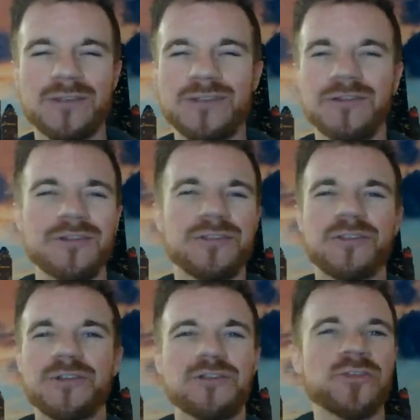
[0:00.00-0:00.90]
They're
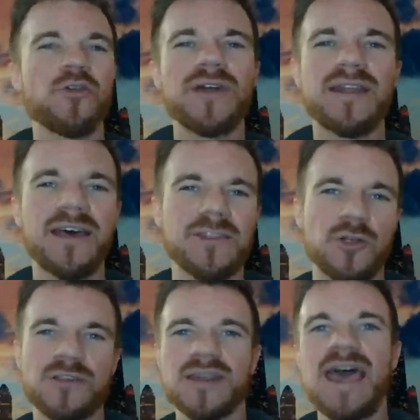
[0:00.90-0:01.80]
just throwing it out
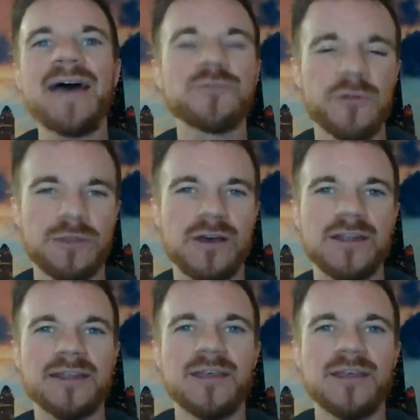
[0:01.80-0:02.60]
there. It's an afterthought.